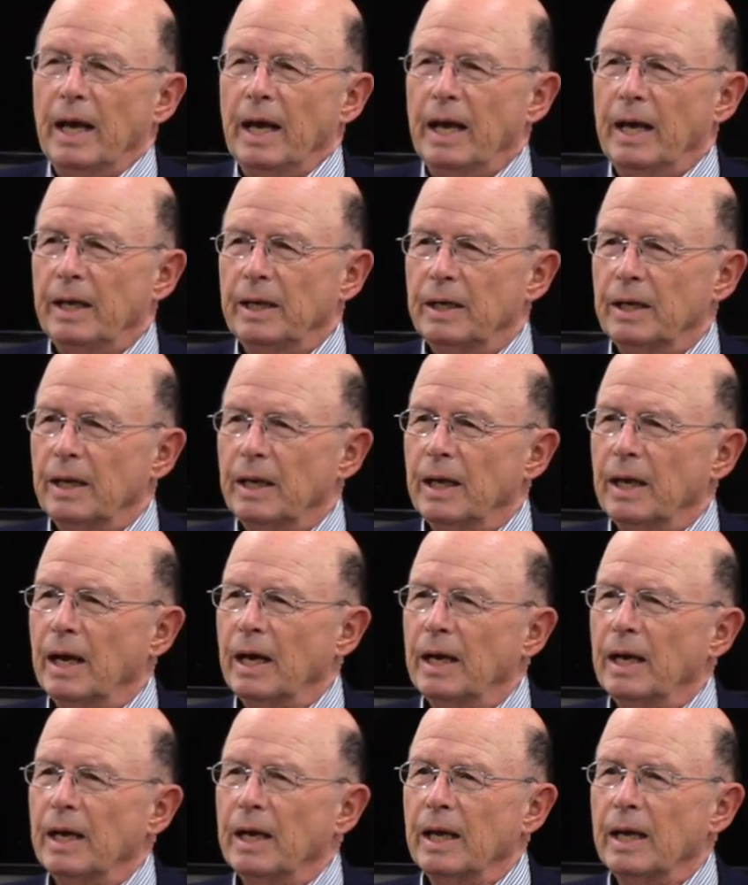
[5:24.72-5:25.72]
And,
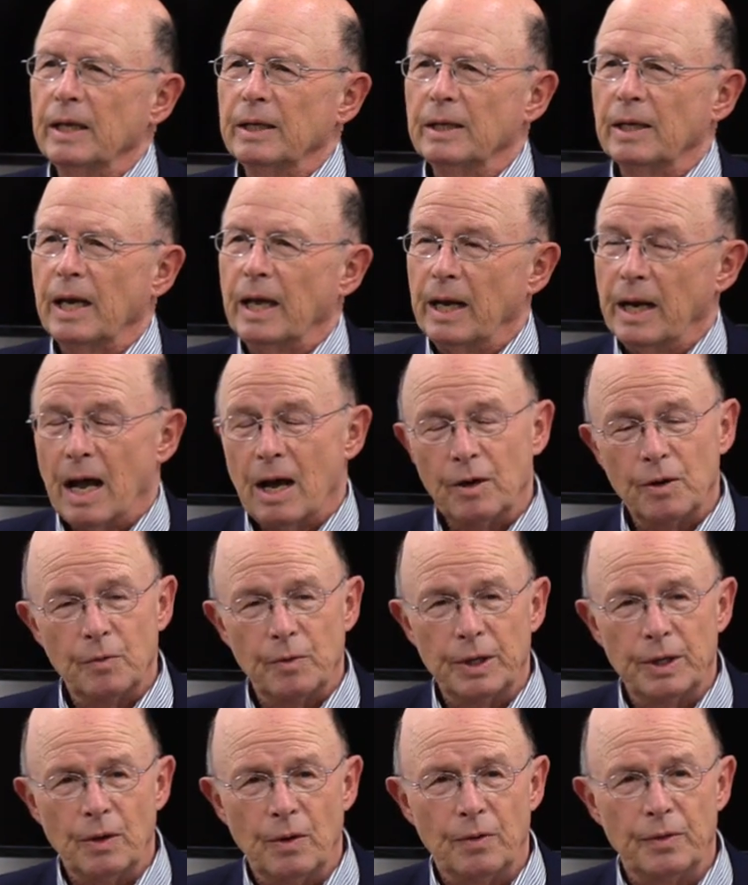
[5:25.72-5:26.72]
uh, and how
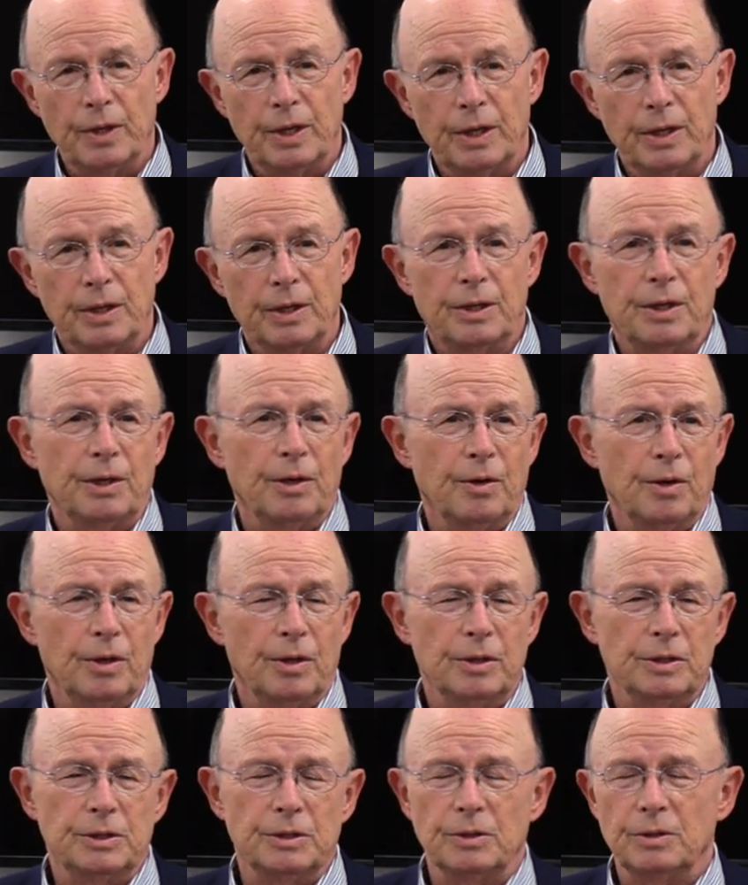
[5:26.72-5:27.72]
do we know that
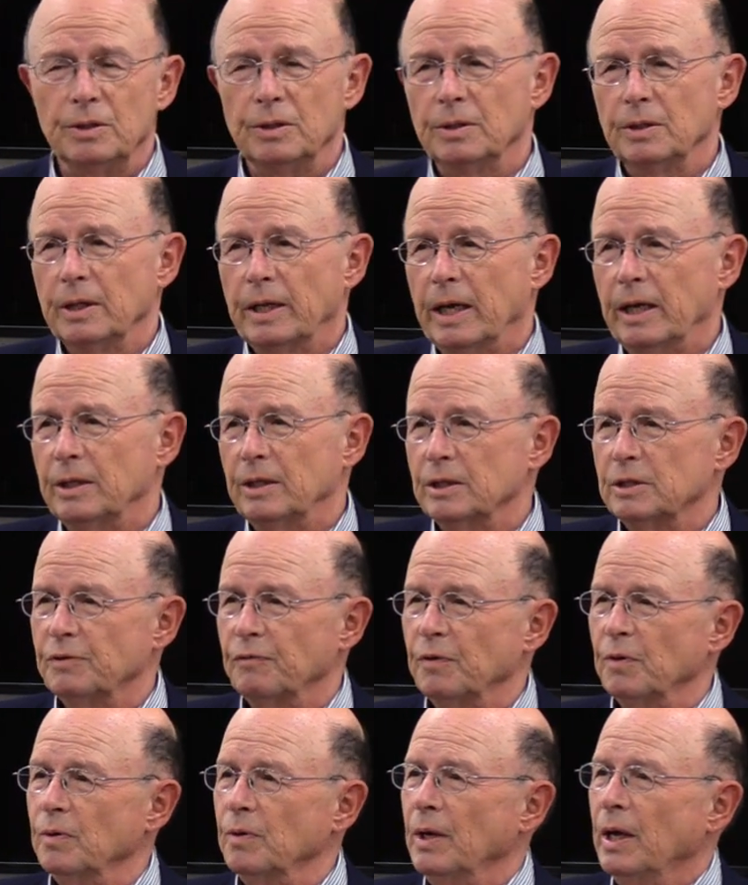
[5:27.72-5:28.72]
Theodore Herzl had
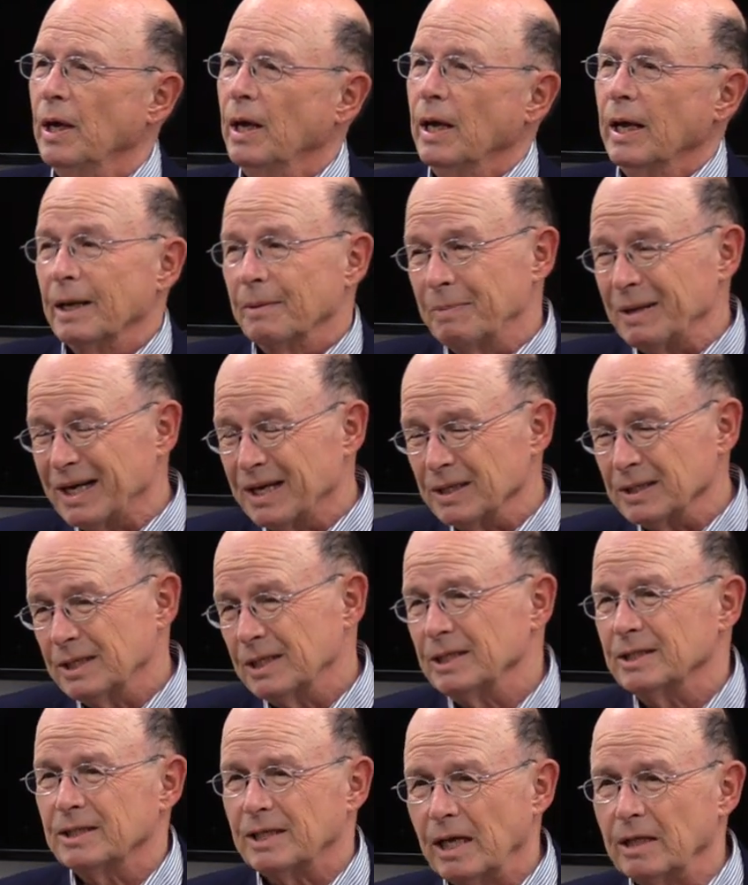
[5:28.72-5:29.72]
this view?
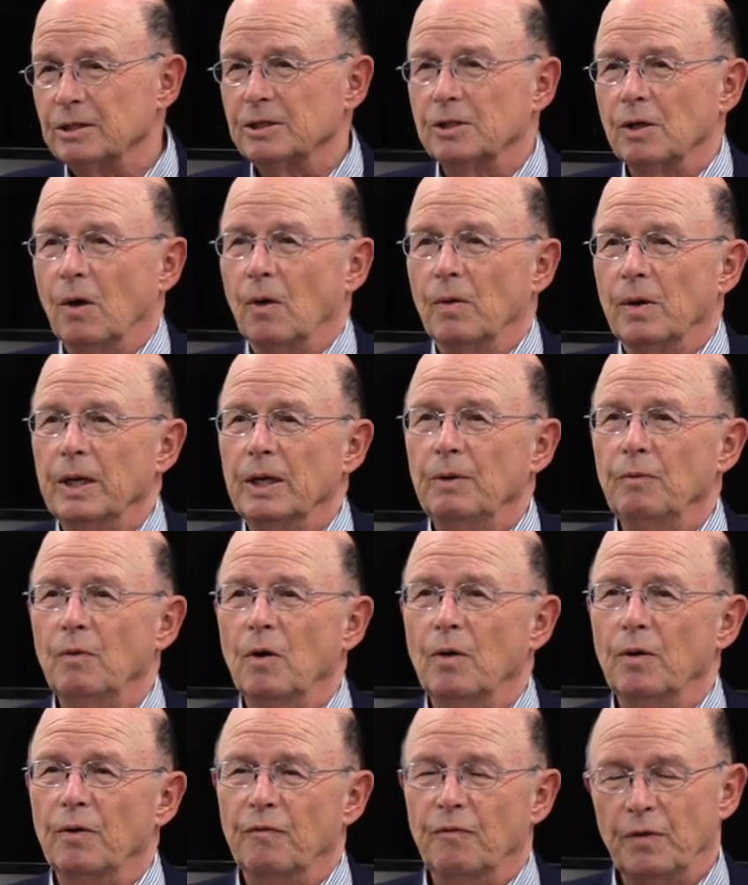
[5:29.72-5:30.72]
Because he said so. He
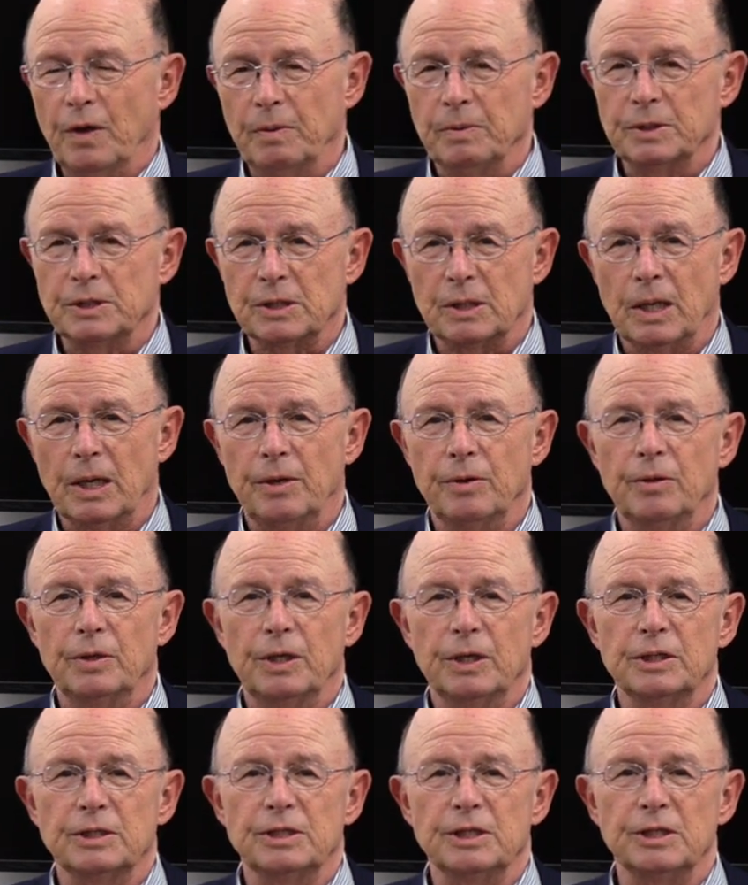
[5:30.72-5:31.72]
wrote a famous letter
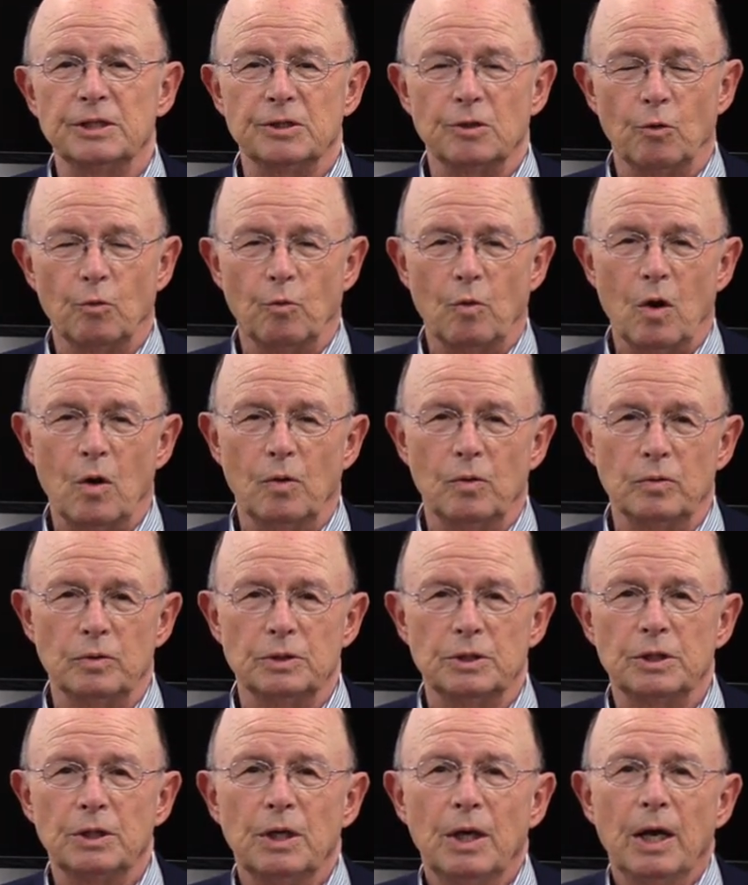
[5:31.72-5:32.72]
to Cecil
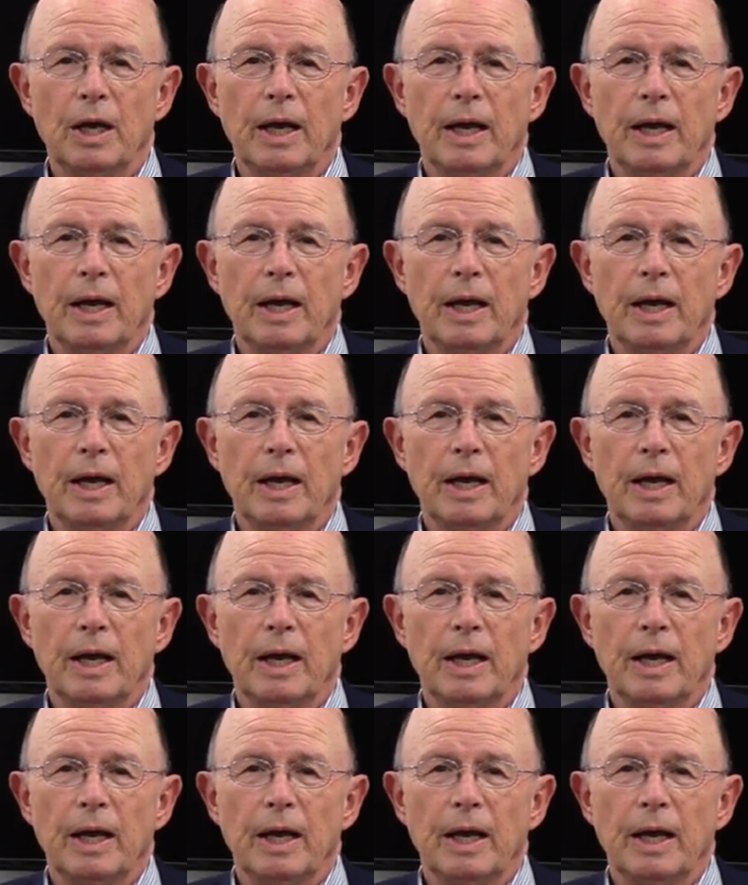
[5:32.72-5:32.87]
Rhodes.